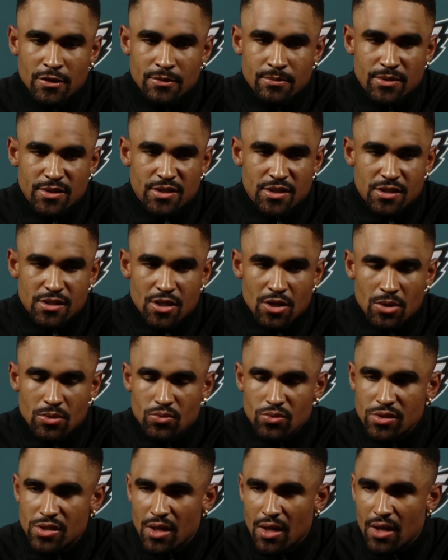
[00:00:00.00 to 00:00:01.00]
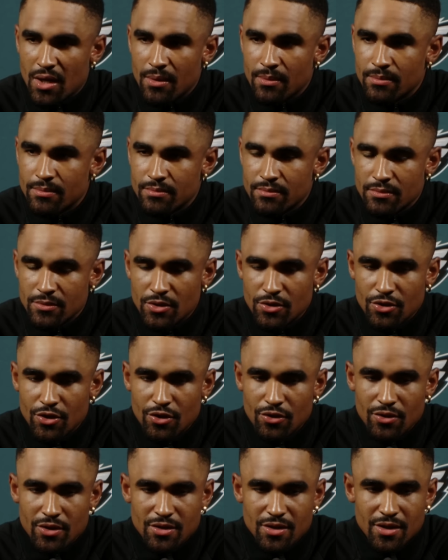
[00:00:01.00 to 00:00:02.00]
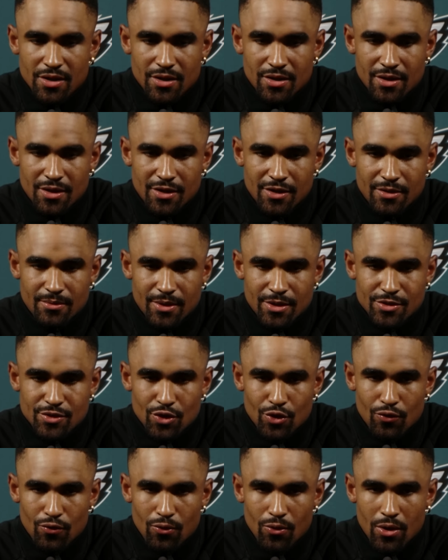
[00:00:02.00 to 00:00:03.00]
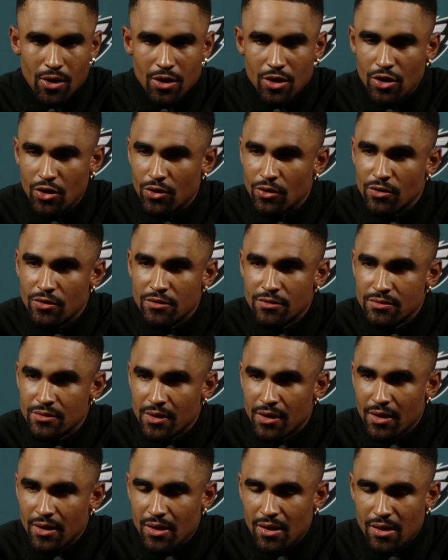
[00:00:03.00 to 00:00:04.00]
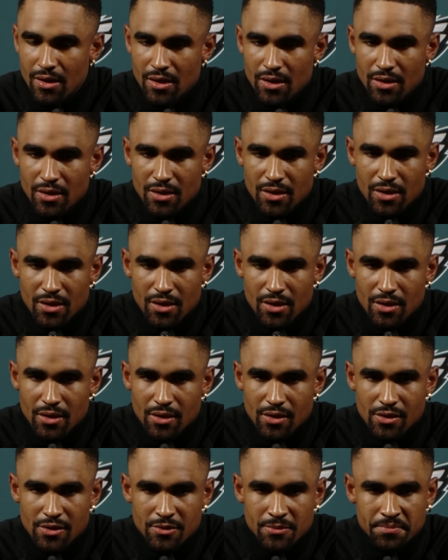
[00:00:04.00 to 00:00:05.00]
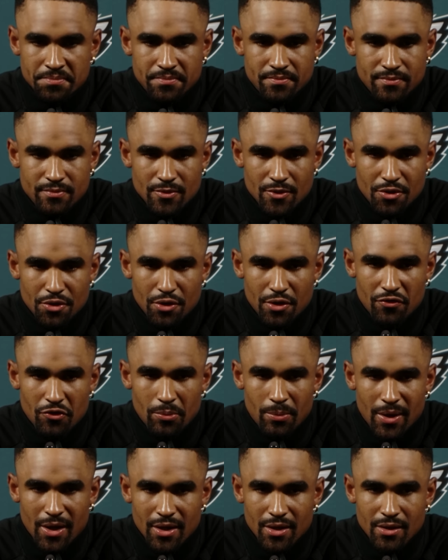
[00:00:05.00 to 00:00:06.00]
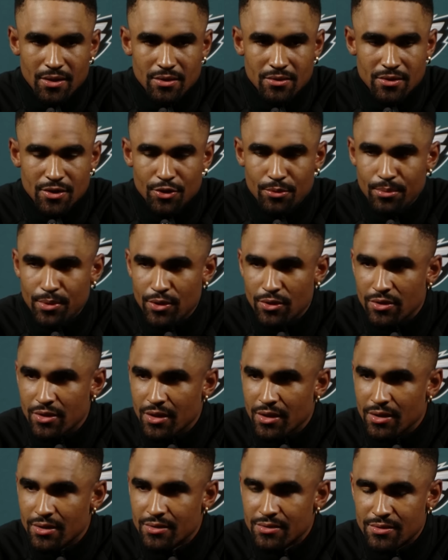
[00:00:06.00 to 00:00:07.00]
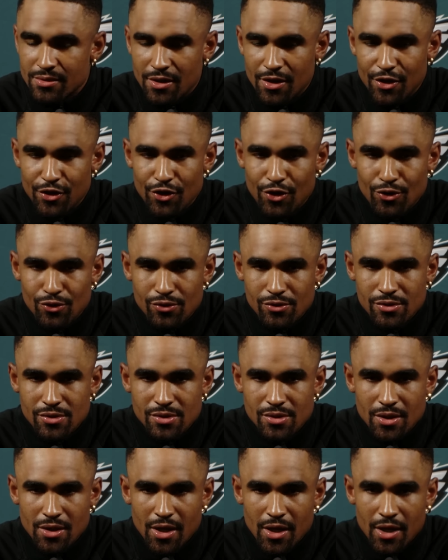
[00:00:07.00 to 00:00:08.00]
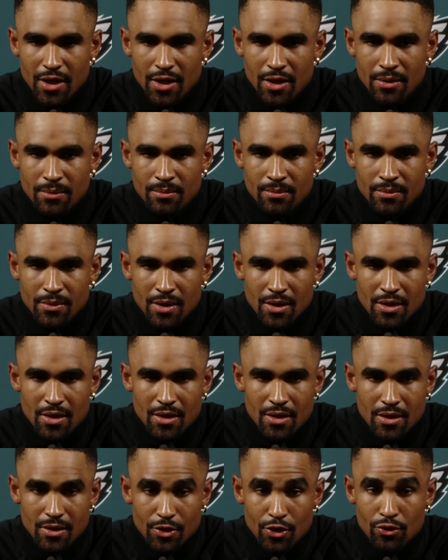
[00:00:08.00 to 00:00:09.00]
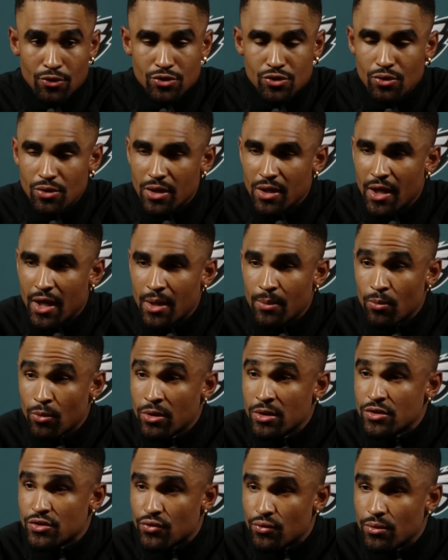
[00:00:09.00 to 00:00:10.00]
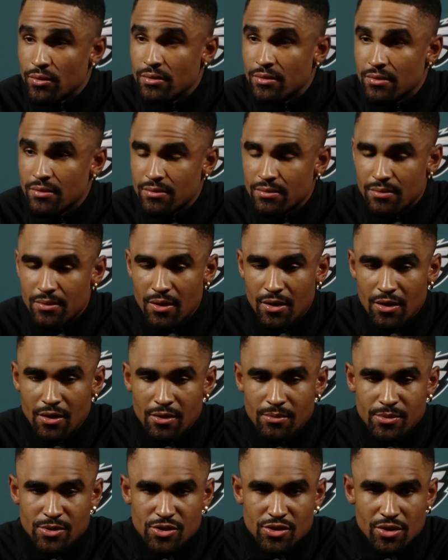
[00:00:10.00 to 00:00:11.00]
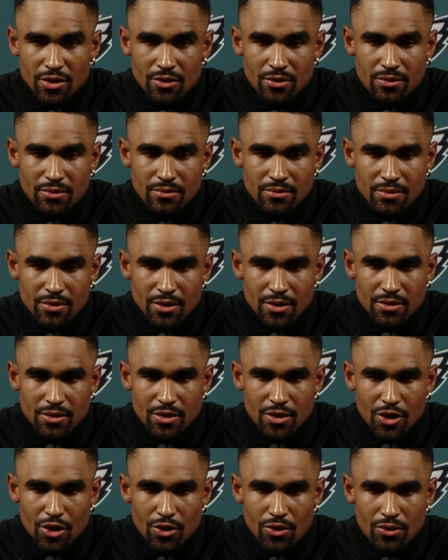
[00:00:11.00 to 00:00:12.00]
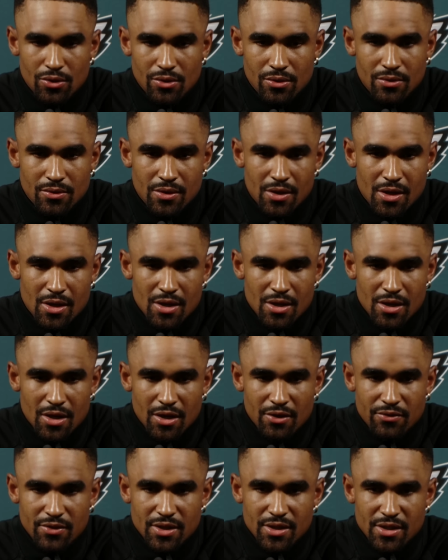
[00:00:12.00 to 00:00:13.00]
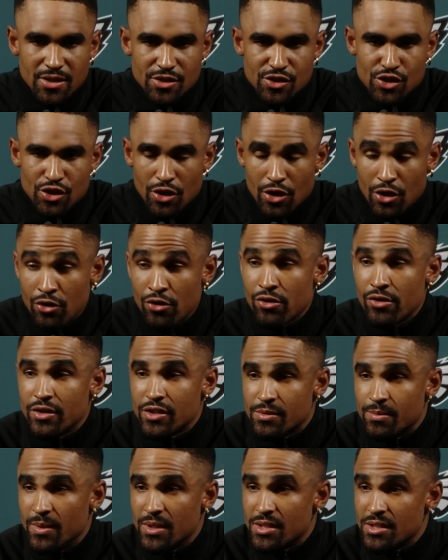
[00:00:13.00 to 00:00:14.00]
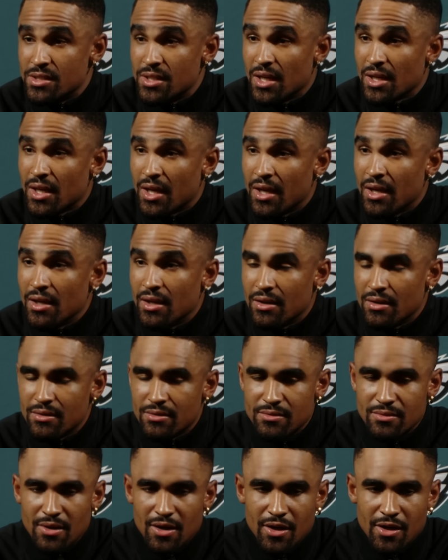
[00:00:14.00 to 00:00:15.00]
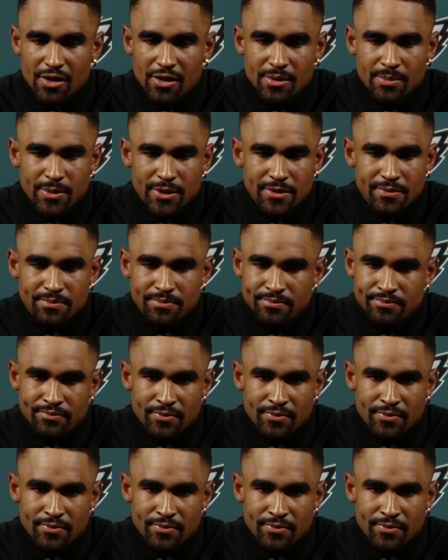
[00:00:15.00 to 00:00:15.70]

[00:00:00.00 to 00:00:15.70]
It just comes with time. You know, I think that's the overall goal. In the end, you know, everybody in the building knows the game, knows who the game runs through. And so the goal of it is to learn as much as I can and,